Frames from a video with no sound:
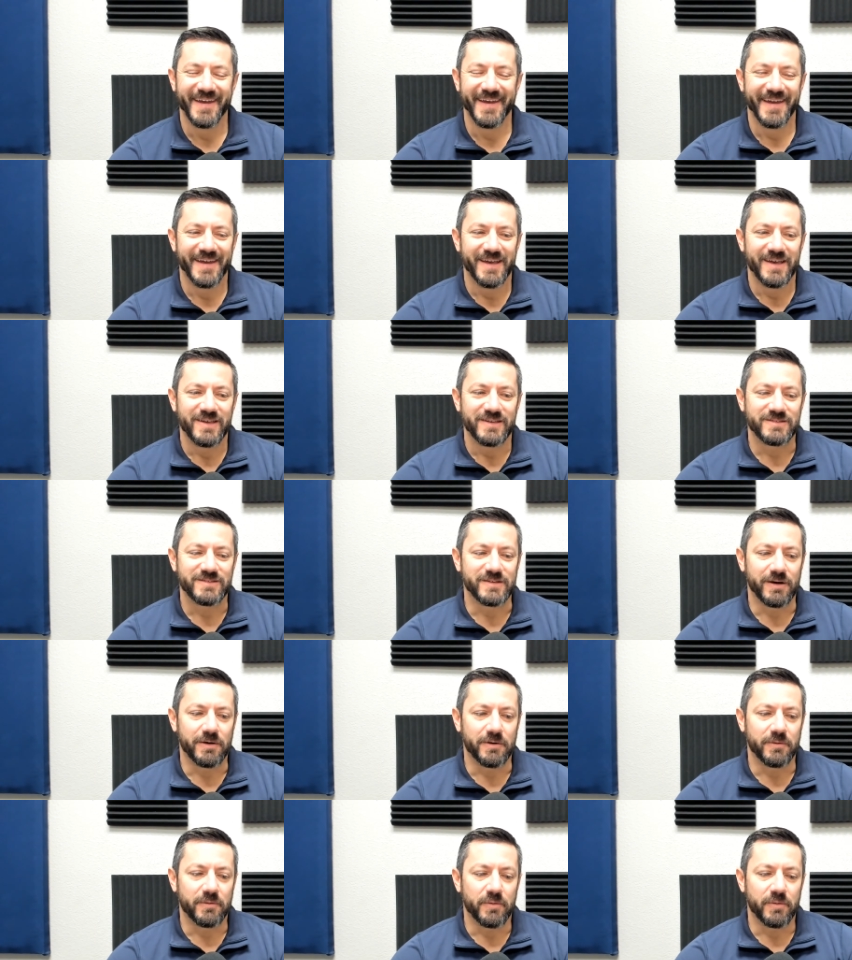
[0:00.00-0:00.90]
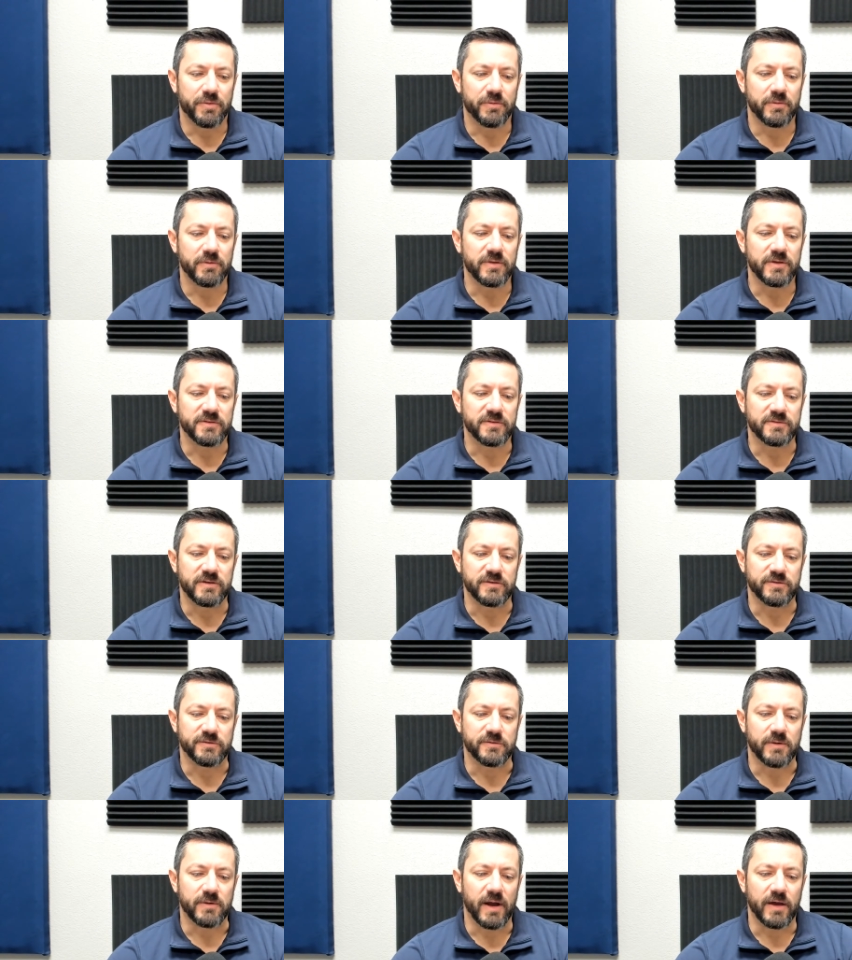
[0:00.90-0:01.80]
So through this
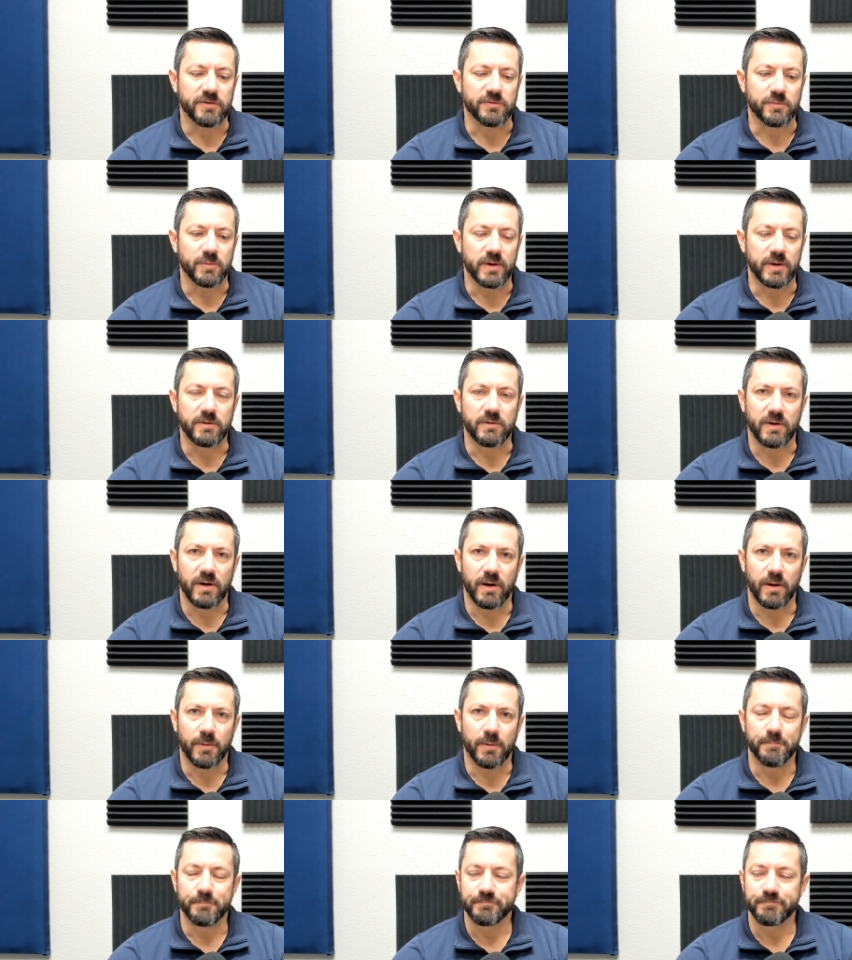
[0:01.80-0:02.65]
distress, we grow.